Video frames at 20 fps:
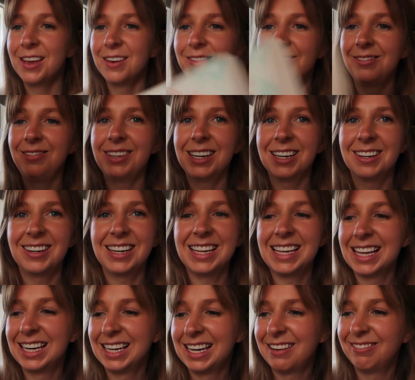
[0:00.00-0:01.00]
very
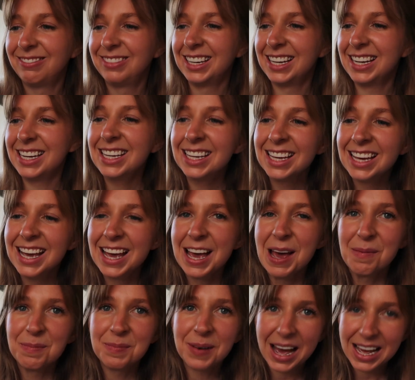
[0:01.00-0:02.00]
lovely.
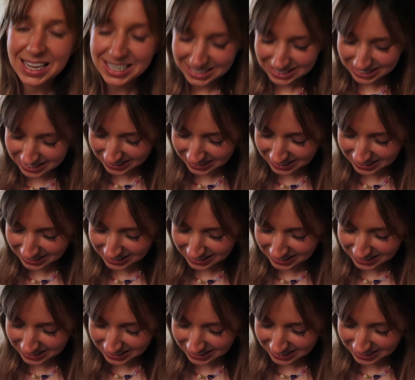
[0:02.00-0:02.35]
But